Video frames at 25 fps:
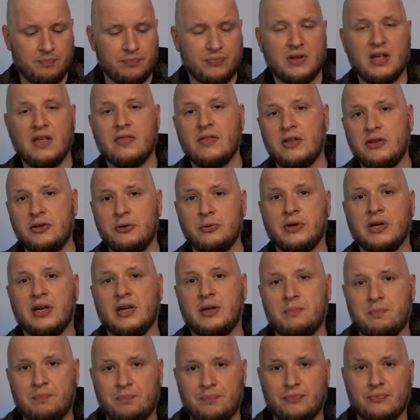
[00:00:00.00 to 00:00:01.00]
And then you
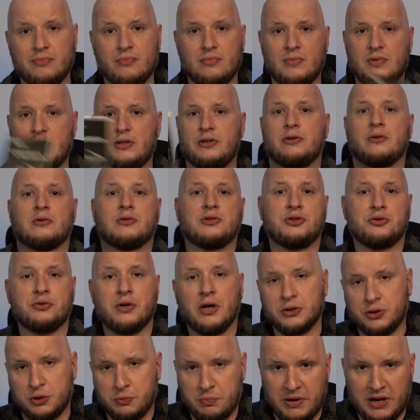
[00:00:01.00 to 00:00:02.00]
get your
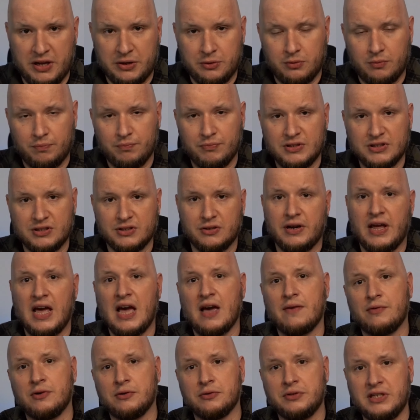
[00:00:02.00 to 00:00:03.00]
instruction manual. This is going to
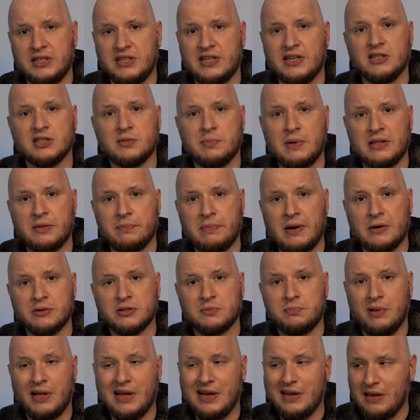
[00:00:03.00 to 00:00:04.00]
have your details about the power
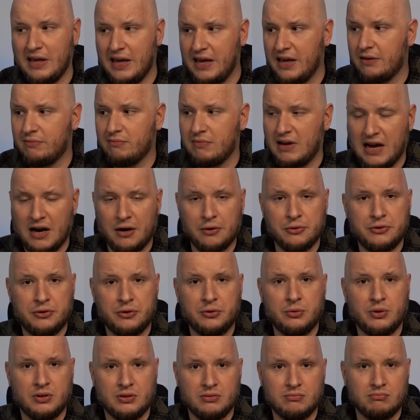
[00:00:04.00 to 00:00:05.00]
supply and how
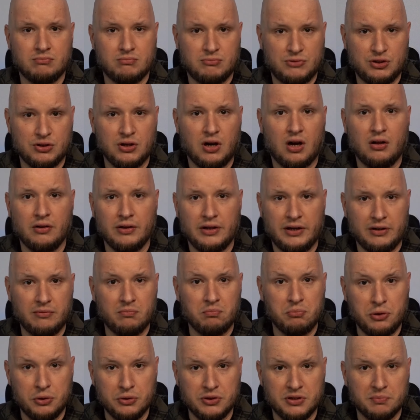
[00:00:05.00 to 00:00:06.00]
to install it
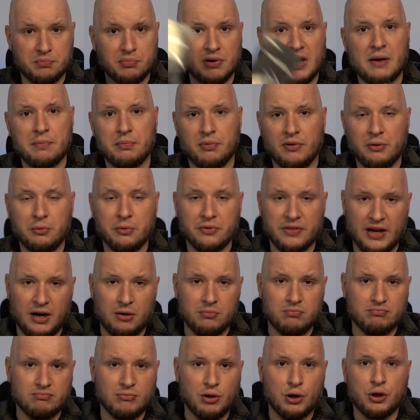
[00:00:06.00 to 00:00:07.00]
and use it properly
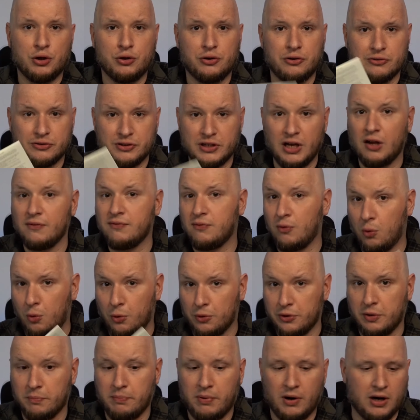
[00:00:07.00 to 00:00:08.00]
without hurting yourself
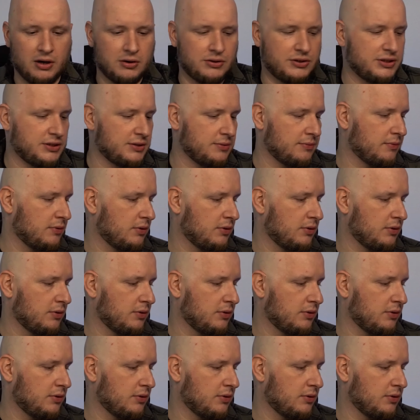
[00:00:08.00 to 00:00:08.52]
or your parts.